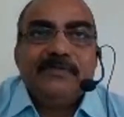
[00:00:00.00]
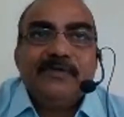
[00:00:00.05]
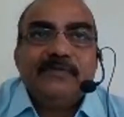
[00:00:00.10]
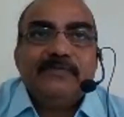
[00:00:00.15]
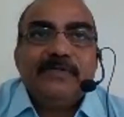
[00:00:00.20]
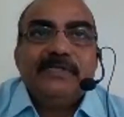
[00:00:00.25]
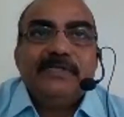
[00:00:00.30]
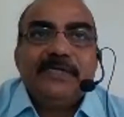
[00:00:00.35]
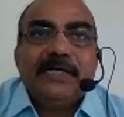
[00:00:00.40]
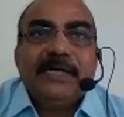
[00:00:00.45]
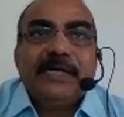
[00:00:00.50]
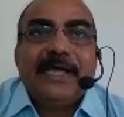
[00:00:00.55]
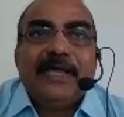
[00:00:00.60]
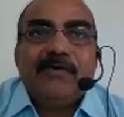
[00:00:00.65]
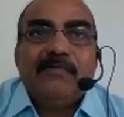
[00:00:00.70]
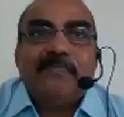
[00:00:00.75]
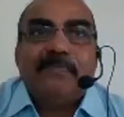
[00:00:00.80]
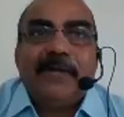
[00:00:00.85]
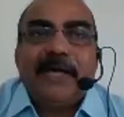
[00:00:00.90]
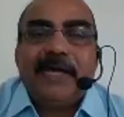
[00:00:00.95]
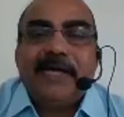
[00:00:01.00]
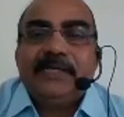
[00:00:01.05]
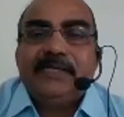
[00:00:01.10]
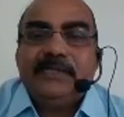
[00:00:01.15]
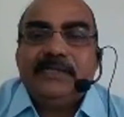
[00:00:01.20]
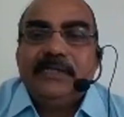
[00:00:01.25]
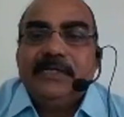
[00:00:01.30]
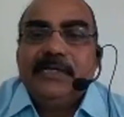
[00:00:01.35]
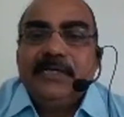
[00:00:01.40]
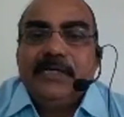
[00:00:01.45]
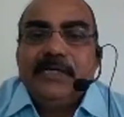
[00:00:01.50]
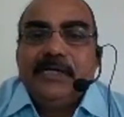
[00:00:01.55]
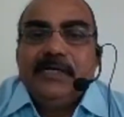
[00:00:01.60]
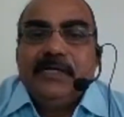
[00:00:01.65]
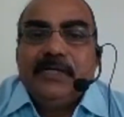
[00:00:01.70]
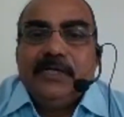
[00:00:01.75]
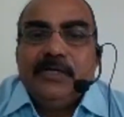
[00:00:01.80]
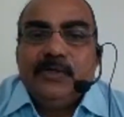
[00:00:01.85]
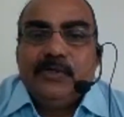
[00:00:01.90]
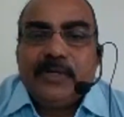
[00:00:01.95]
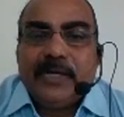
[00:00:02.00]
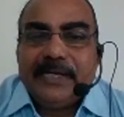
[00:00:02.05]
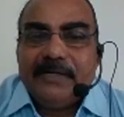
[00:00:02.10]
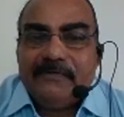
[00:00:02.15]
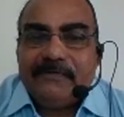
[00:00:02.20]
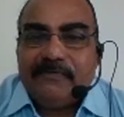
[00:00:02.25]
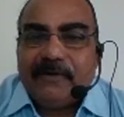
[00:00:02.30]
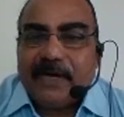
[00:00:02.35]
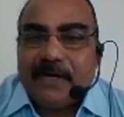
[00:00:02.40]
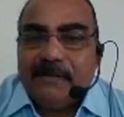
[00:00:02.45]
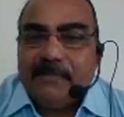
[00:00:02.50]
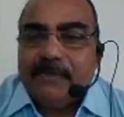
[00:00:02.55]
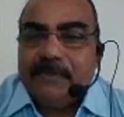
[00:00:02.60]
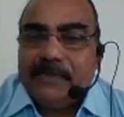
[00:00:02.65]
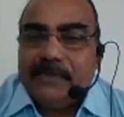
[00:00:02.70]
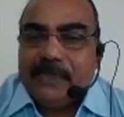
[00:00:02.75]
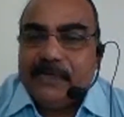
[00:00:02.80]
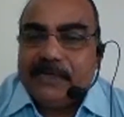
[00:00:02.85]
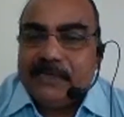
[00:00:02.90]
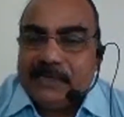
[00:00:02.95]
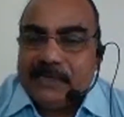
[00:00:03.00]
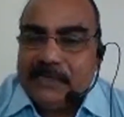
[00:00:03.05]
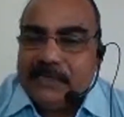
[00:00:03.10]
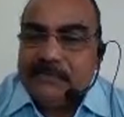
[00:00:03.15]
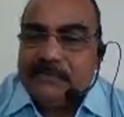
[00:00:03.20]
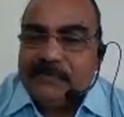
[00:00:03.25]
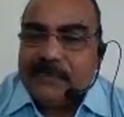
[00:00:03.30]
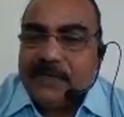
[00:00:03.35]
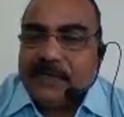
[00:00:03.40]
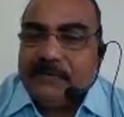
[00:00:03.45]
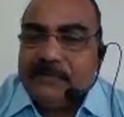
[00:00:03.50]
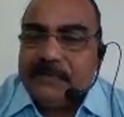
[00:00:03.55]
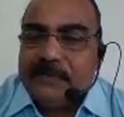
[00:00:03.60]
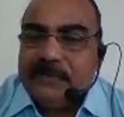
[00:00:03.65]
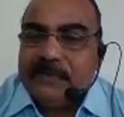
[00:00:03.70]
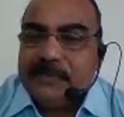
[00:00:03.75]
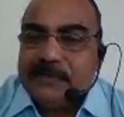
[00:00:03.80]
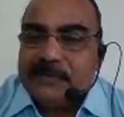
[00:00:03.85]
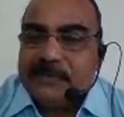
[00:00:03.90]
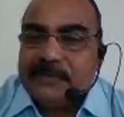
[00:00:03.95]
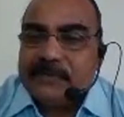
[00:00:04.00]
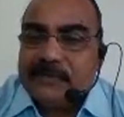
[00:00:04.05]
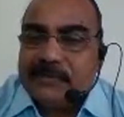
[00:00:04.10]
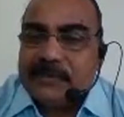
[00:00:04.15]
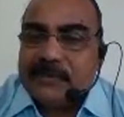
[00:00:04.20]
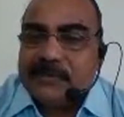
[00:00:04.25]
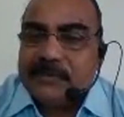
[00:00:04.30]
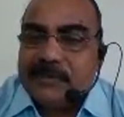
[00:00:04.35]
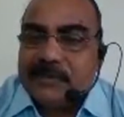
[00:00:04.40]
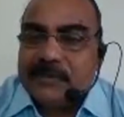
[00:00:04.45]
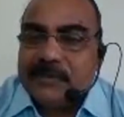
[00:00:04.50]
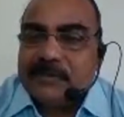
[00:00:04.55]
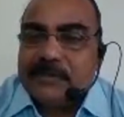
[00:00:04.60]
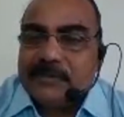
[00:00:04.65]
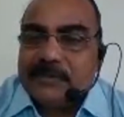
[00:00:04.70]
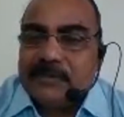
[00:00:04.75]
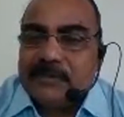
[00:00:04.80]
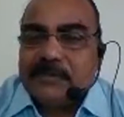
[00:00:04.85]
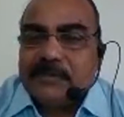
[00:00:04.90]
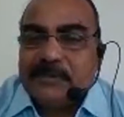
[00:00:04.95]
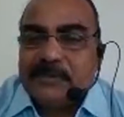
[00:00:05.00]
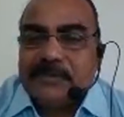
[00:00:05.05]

From the leaves of this agave plant, you can get fibers, and these fibers